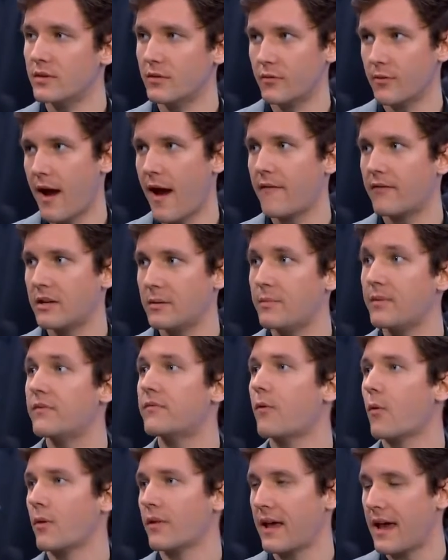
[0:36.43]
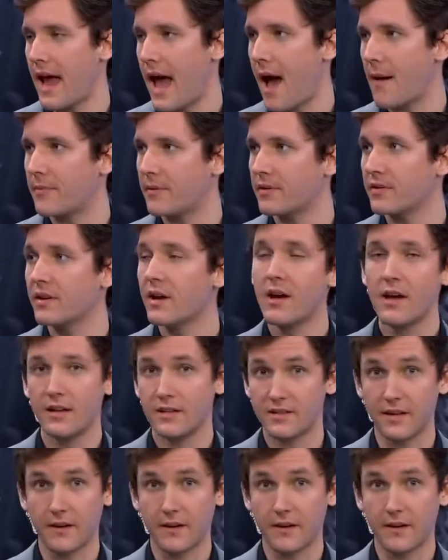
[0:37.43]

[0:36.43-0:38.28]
of Gravity before they happened. It's